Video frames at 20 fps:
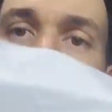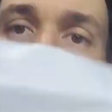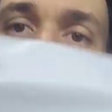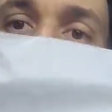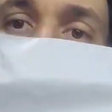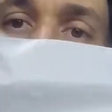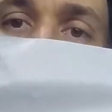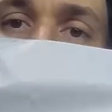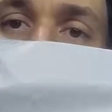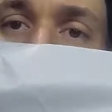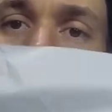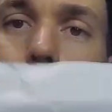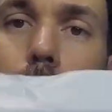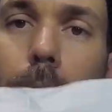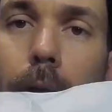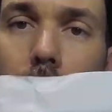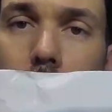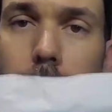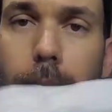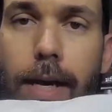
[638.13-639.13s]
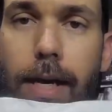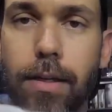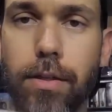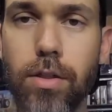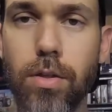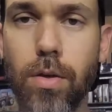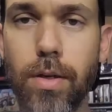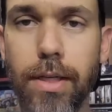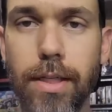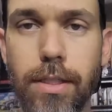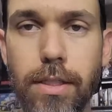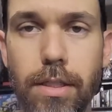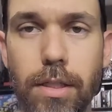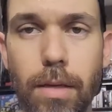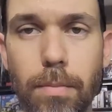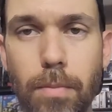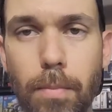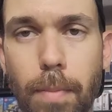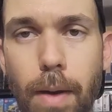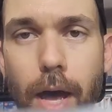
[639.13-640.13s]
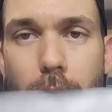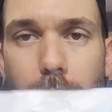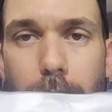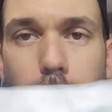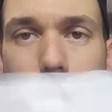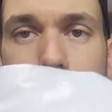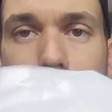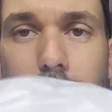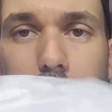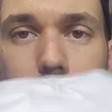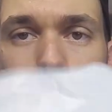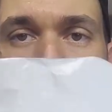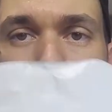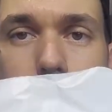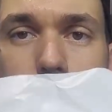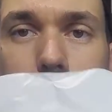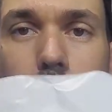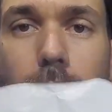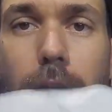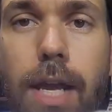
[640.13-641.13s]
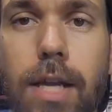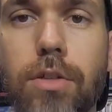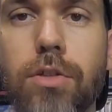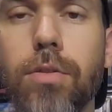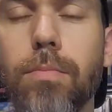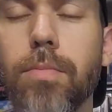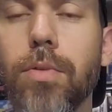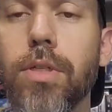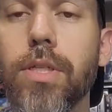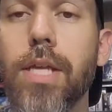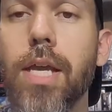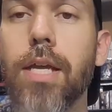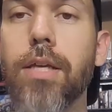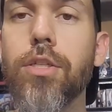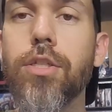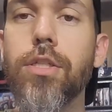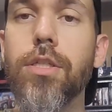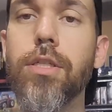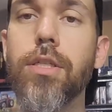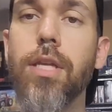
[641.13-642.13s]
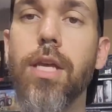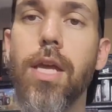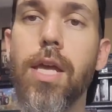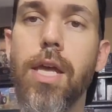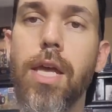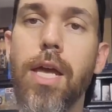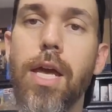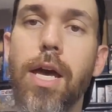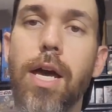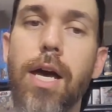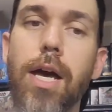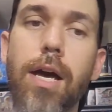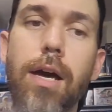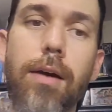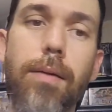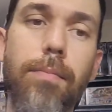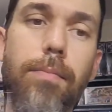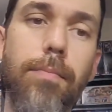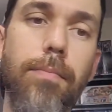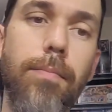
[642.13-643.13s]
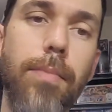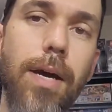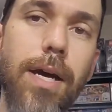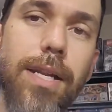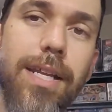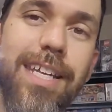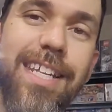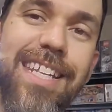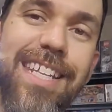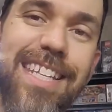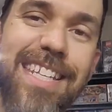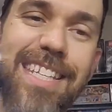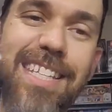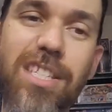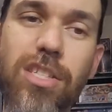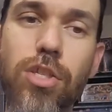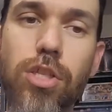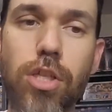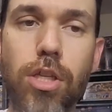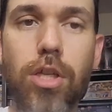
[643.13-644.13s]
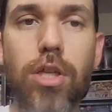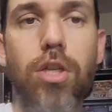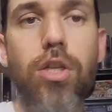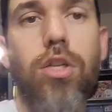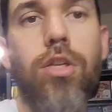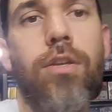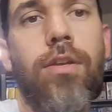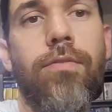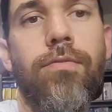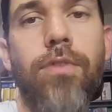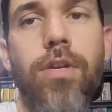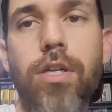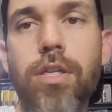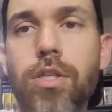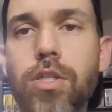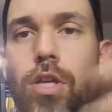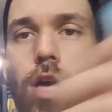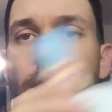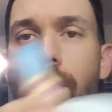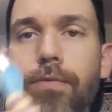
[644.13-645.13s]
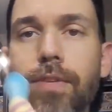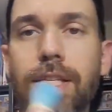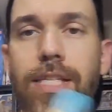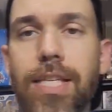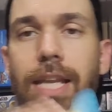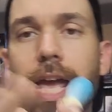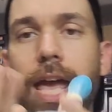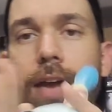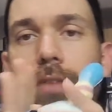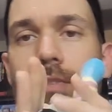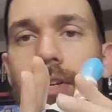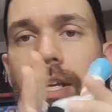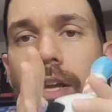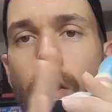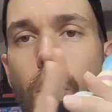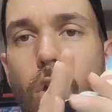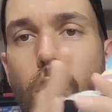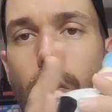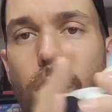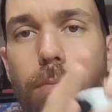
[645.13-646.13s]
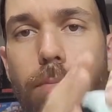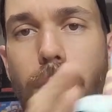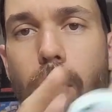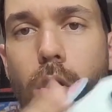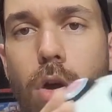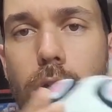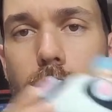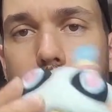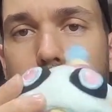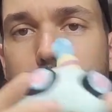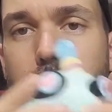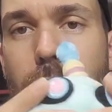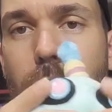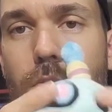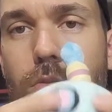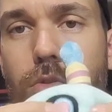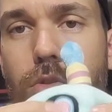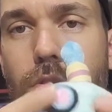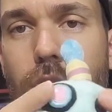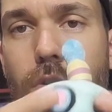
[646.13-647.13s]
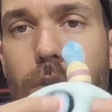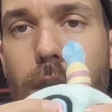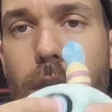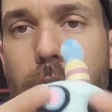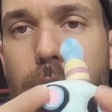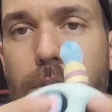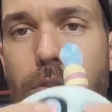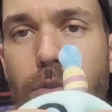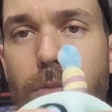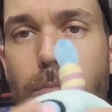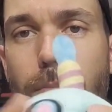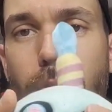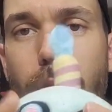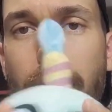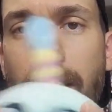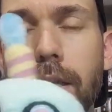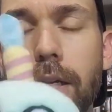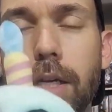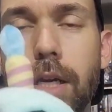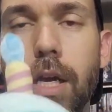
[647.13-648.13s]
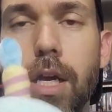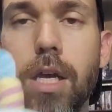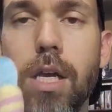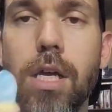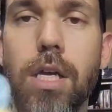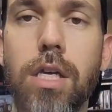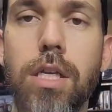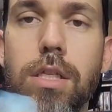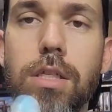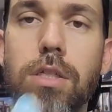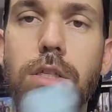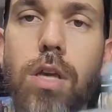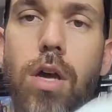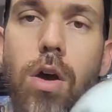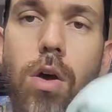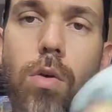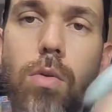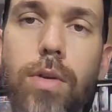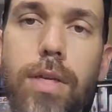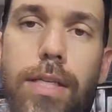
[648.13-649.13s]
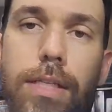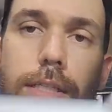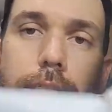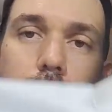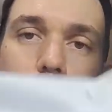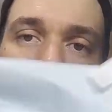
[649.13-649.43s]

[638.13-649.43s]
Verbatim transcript: gray poly bag. So I guess double poly bag just for extra protection. Um, but it is very soft, doesn't have any hard parts that will scratch or break. So we can